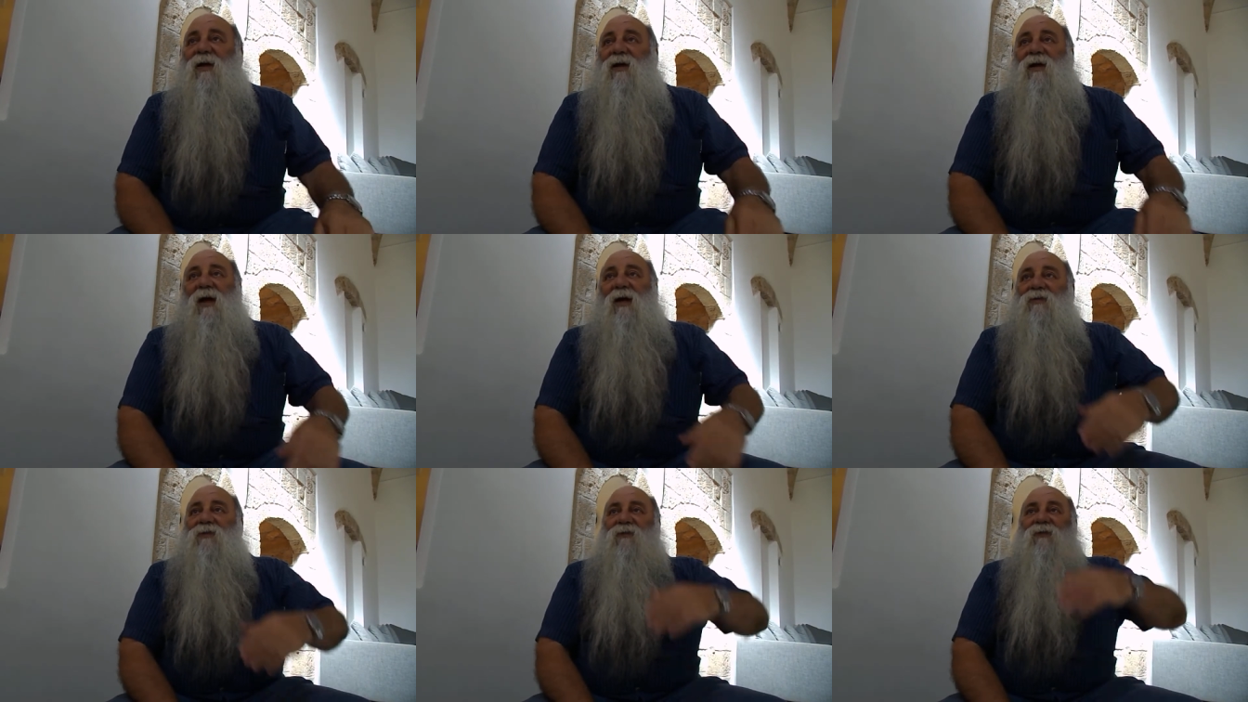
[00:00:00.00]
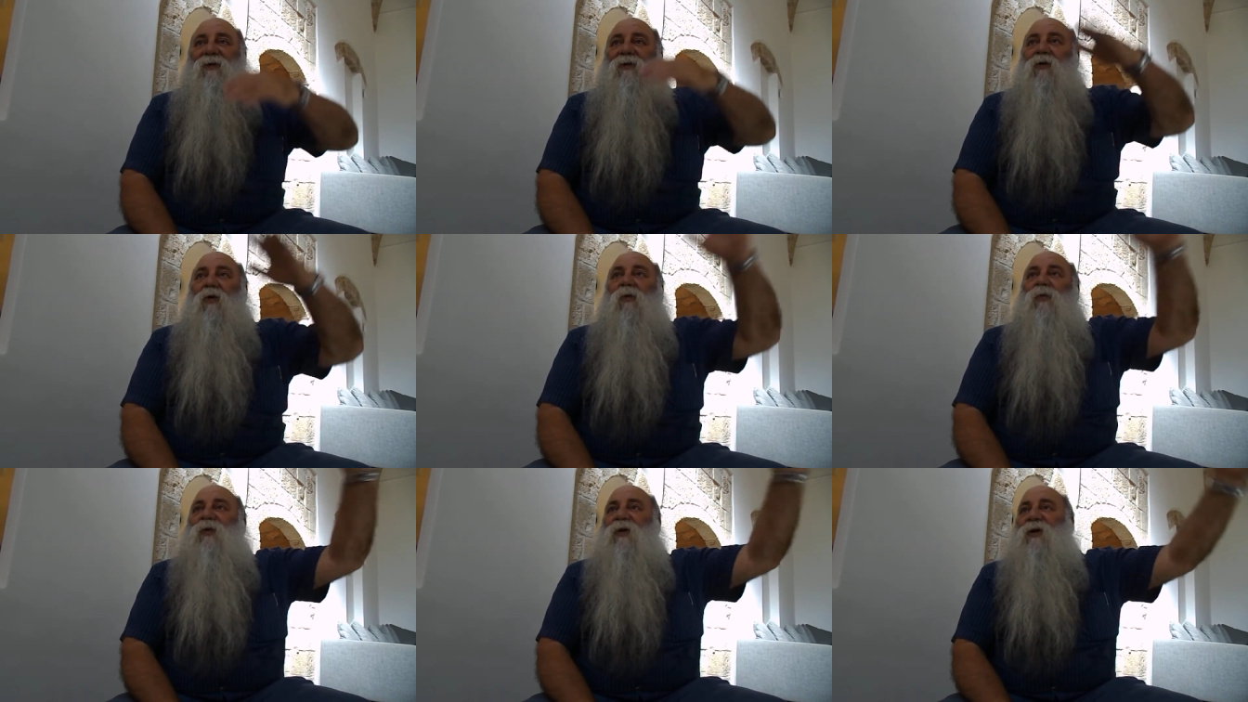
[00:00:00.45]
kind of an
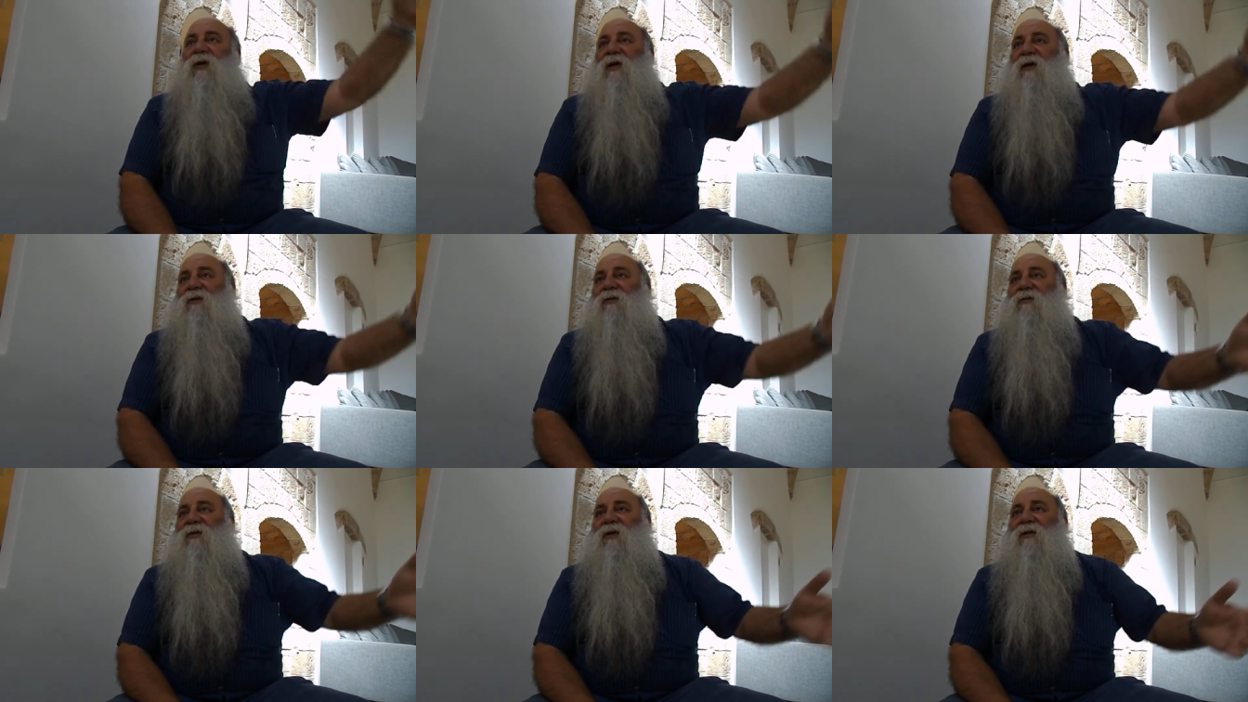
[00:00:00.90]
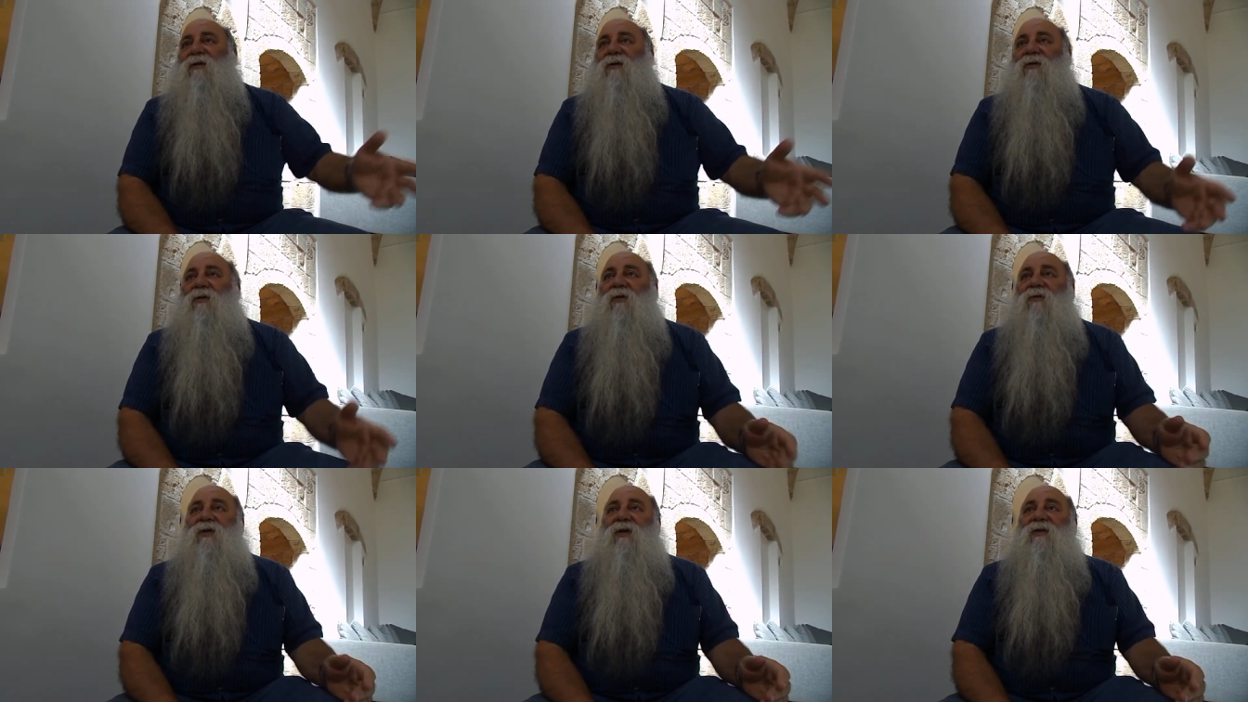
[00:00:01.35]
opening you didn't
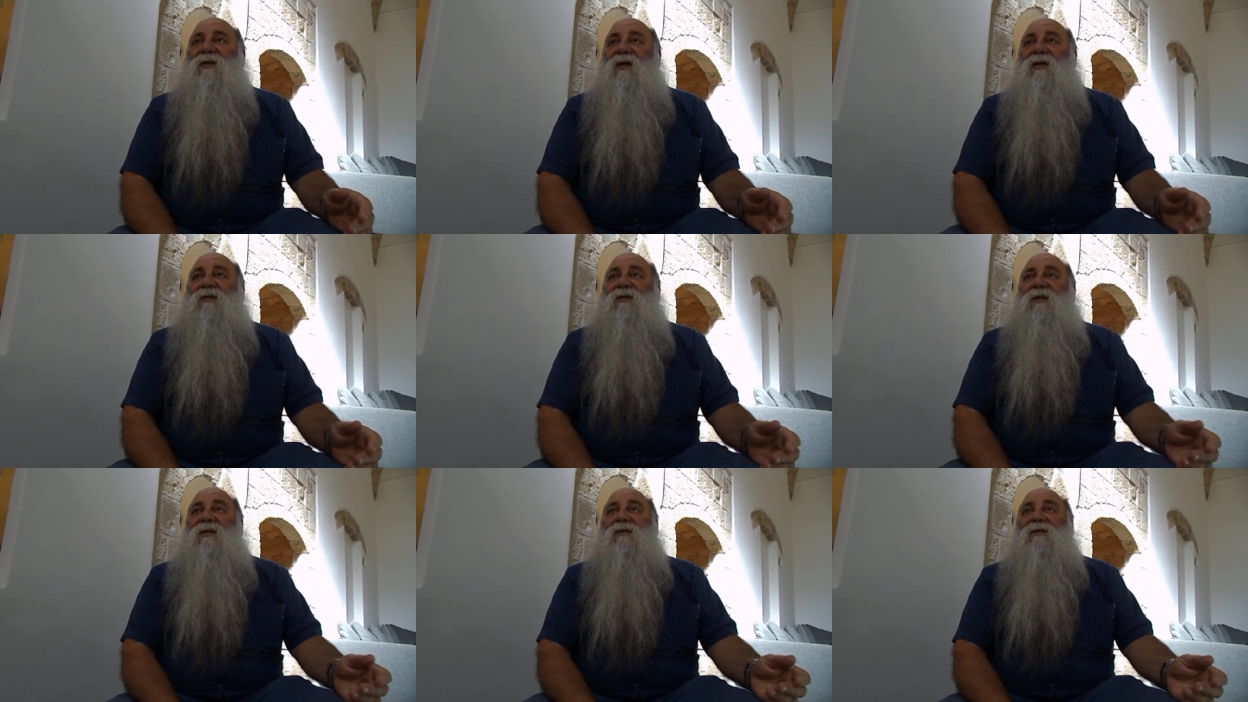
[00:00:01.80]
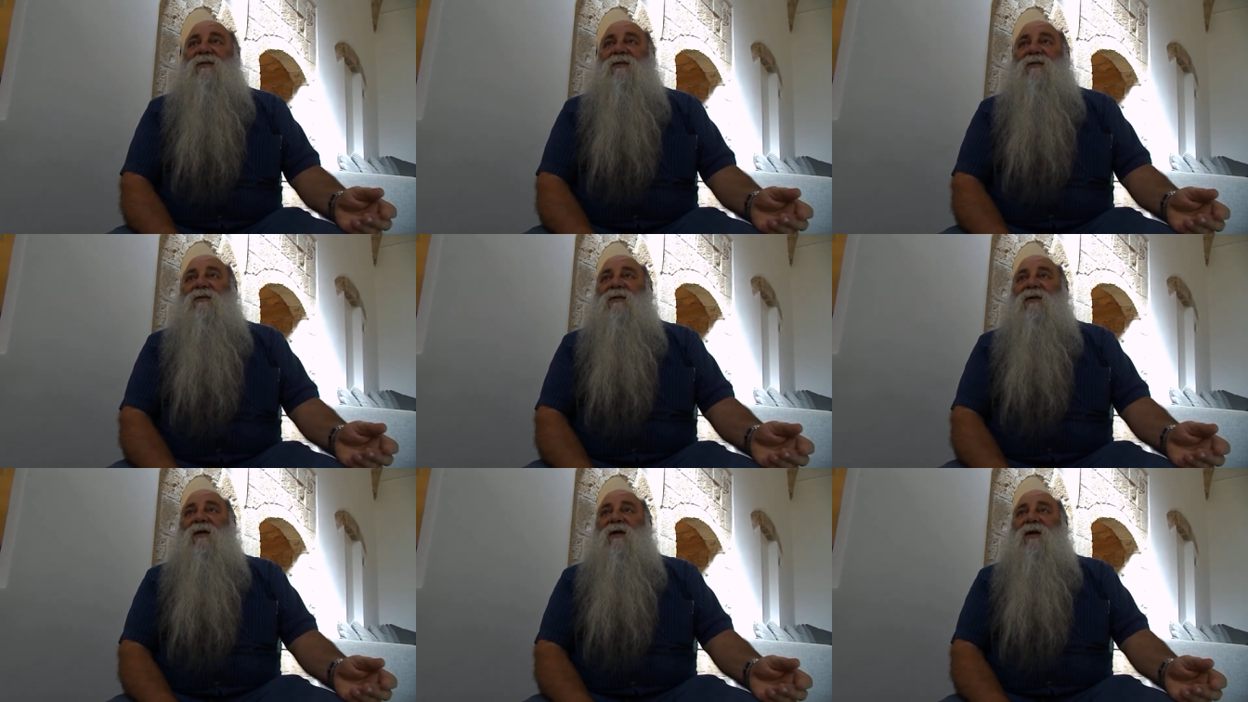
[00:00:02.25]
know that
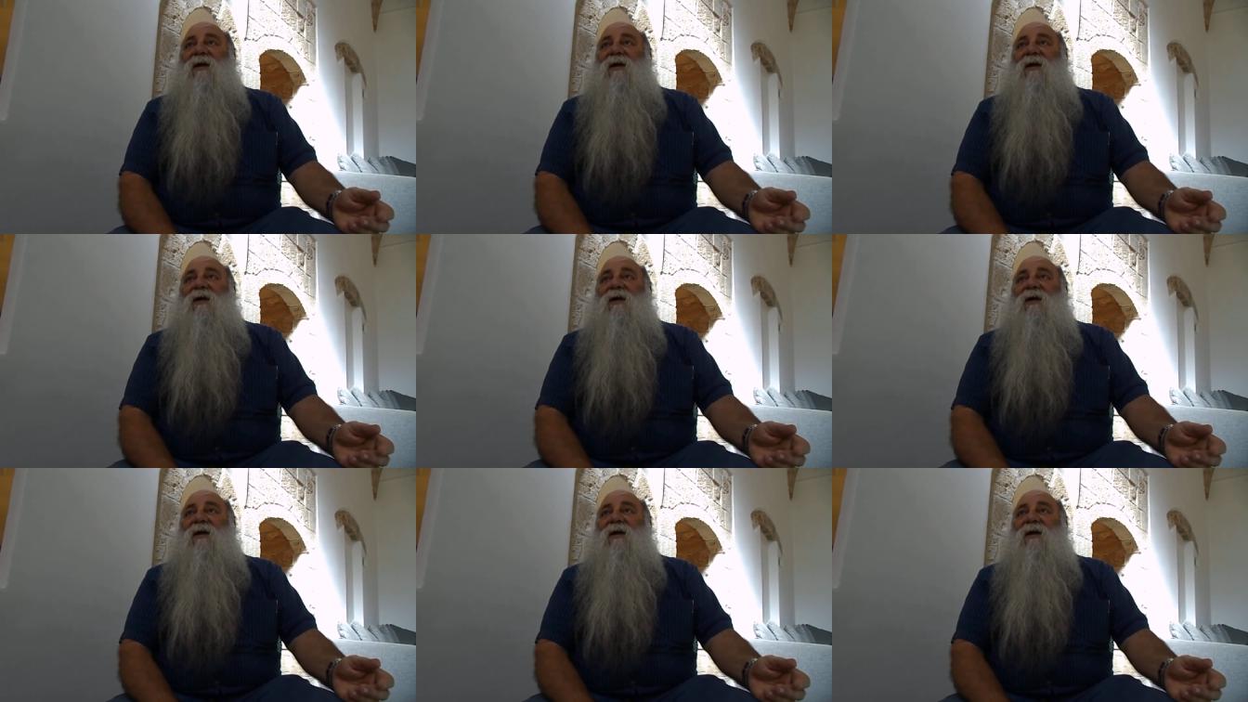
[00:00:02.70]
exists,